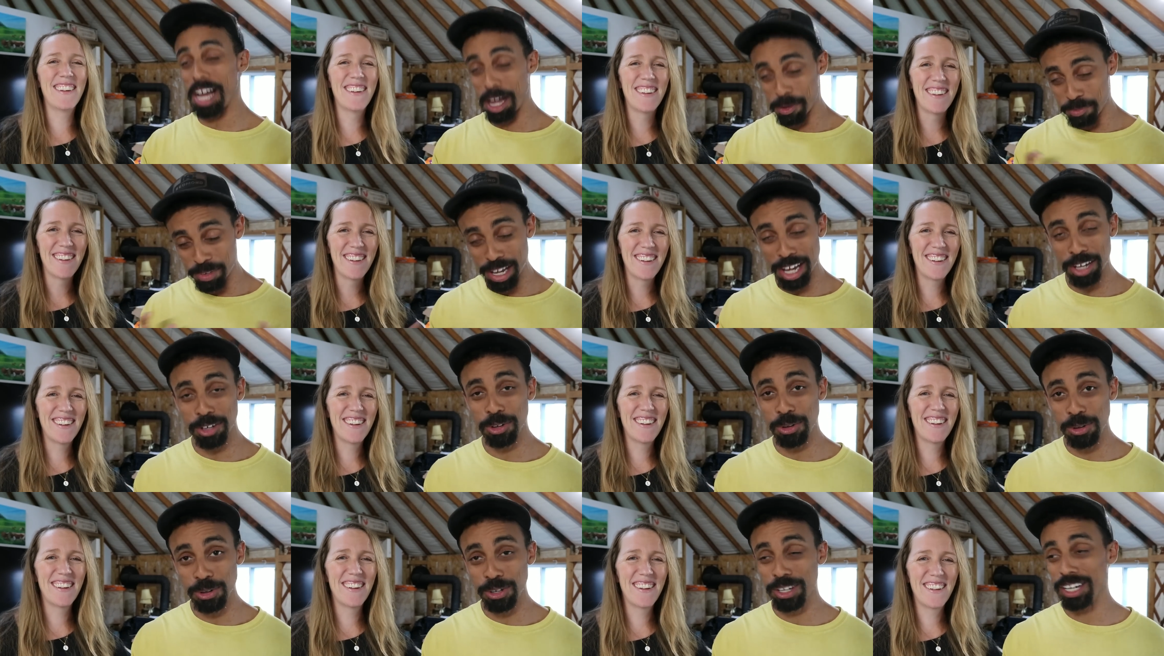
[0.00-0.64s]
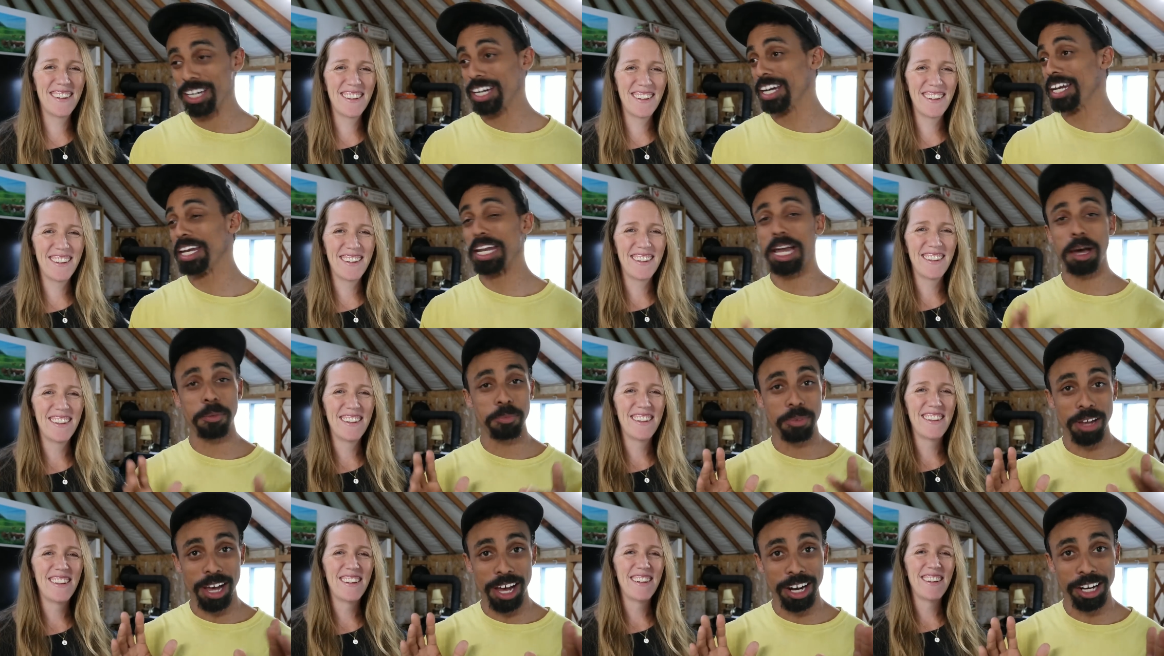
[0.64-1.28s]
Speaker 1: I'm not doing it and
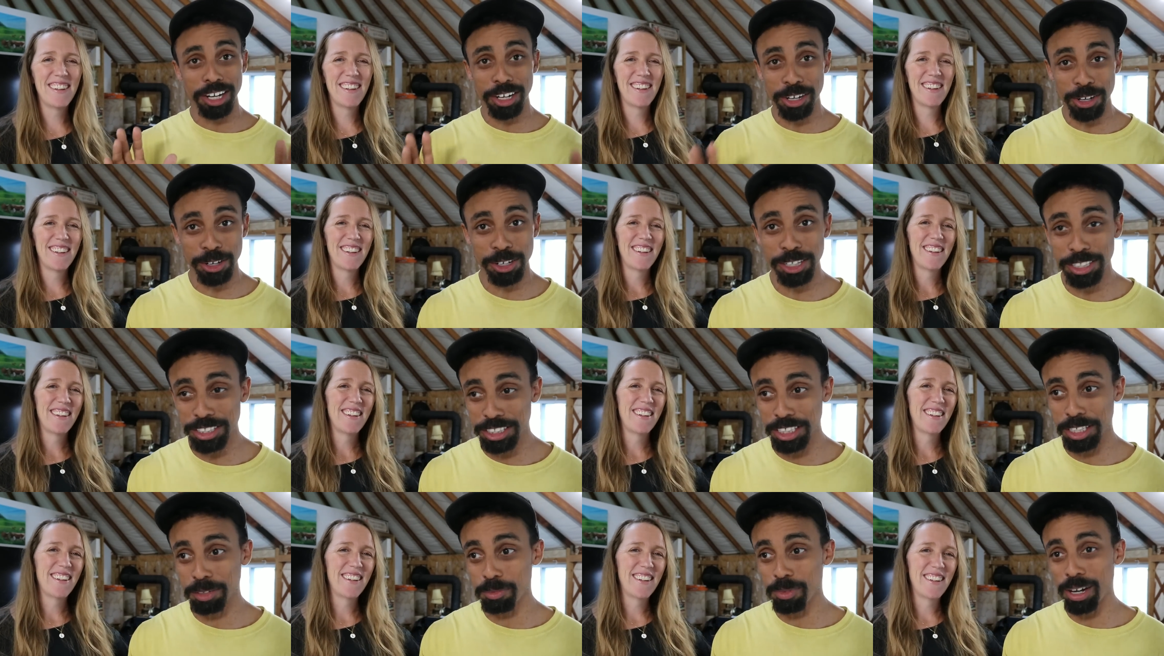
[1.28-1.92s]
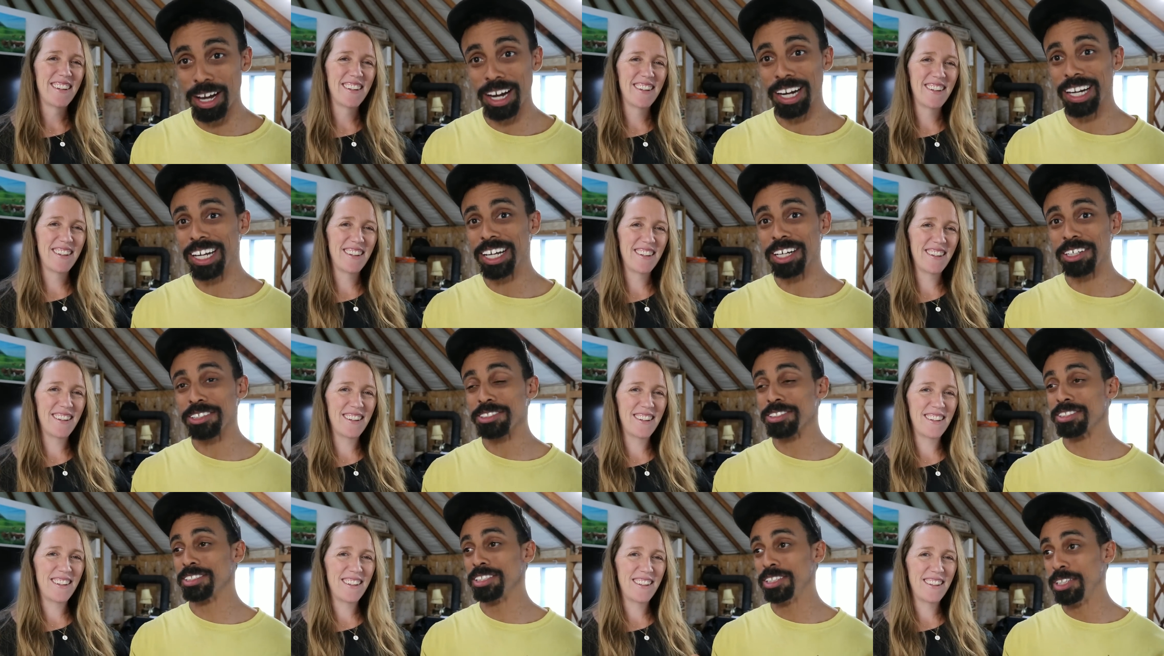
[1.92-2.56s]
I'm not encouraging anybody
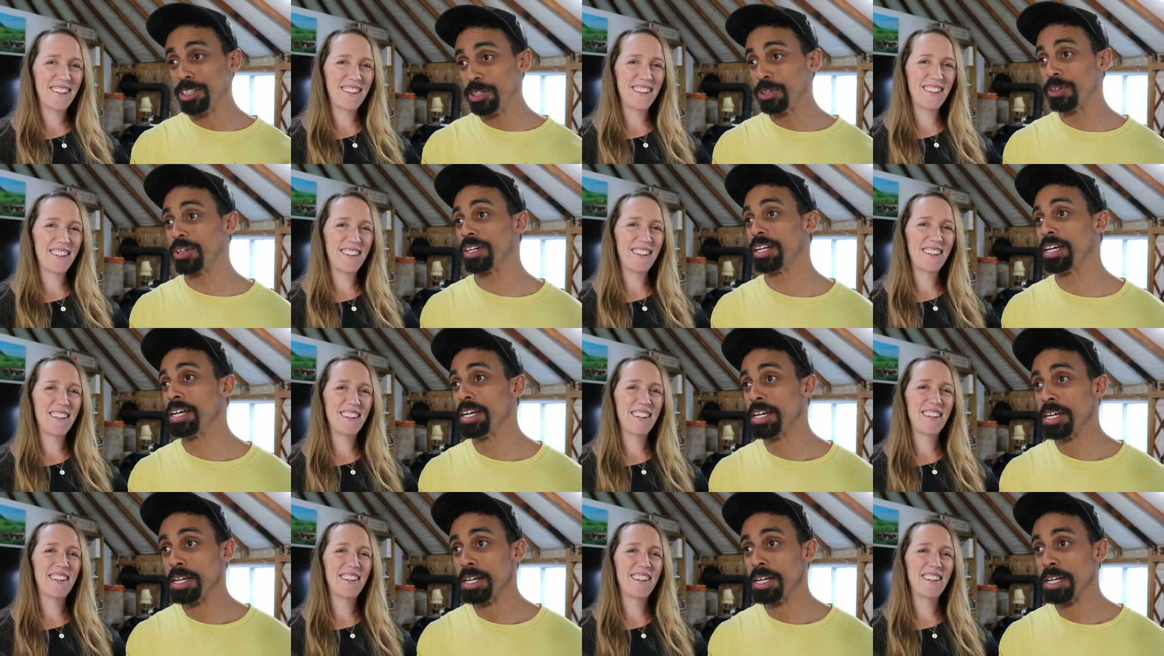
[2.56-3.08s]
else to do it.